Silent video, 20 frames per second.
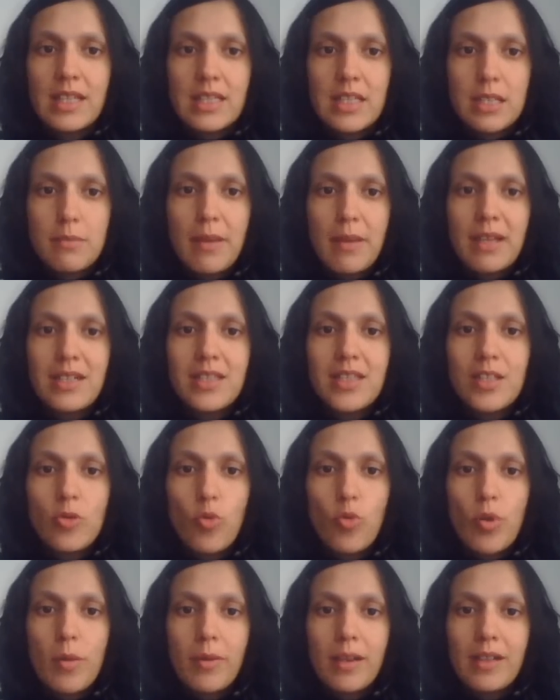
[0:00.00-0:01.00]
The Spanish
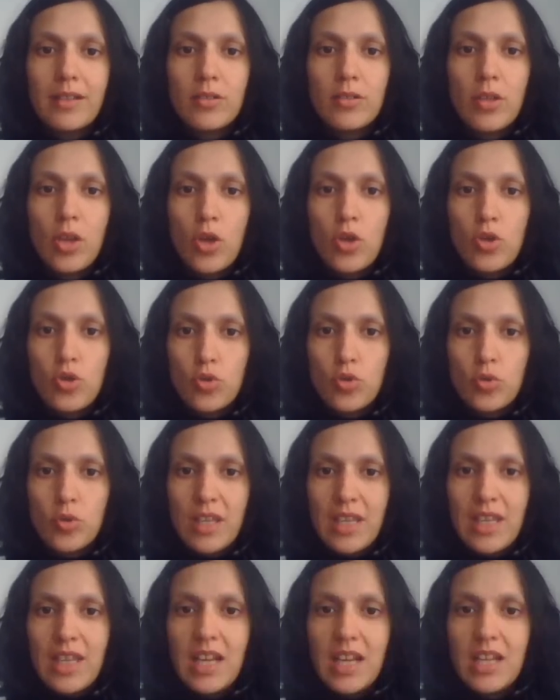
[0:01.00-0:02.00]
equivalent to
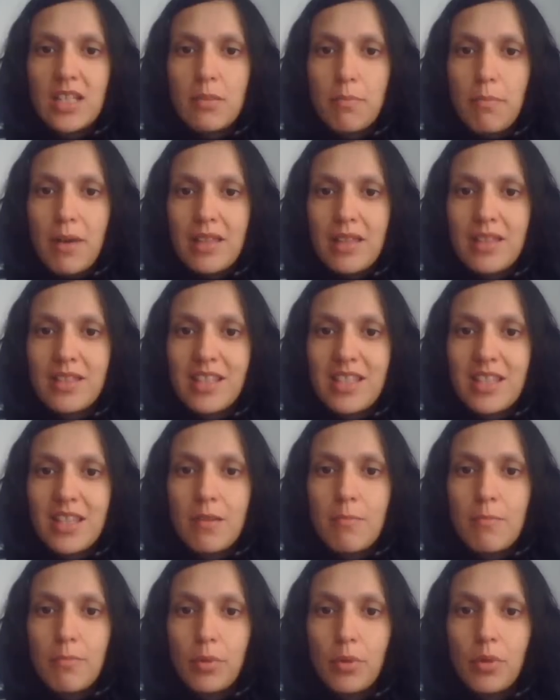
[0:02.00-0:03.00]
the English past
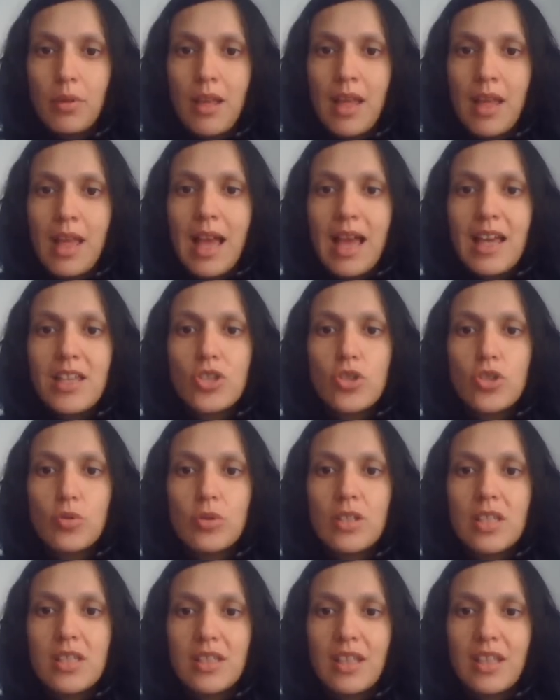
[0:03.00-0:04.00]
simple has
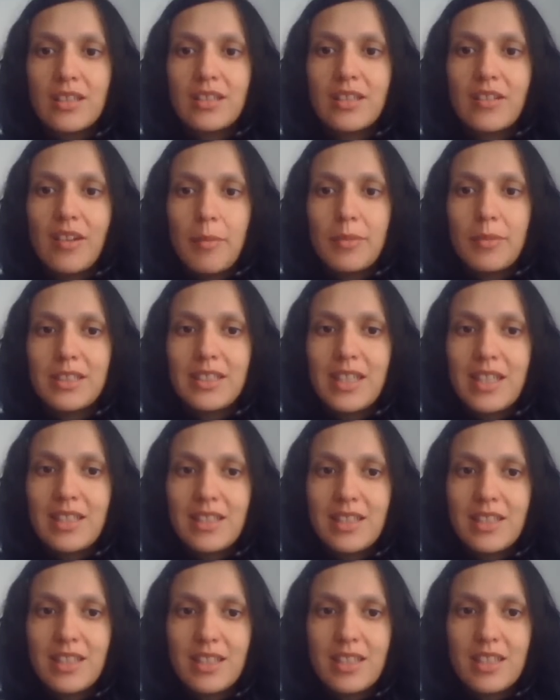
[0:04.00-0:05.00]
two distinct grammar
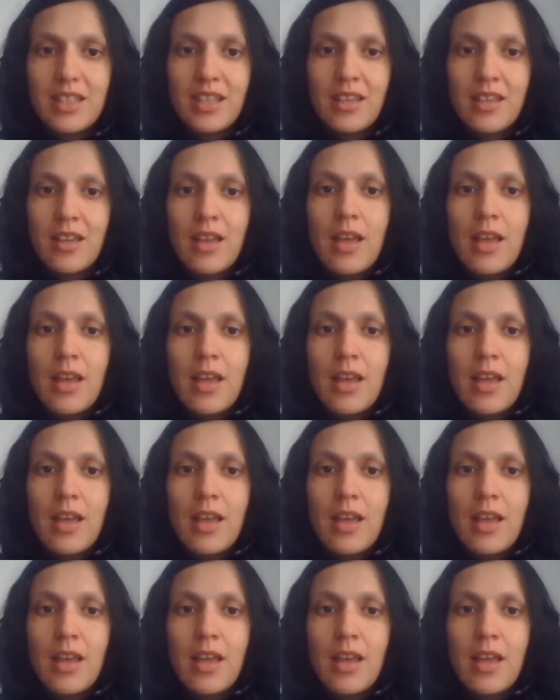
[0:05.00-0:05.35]
tenses,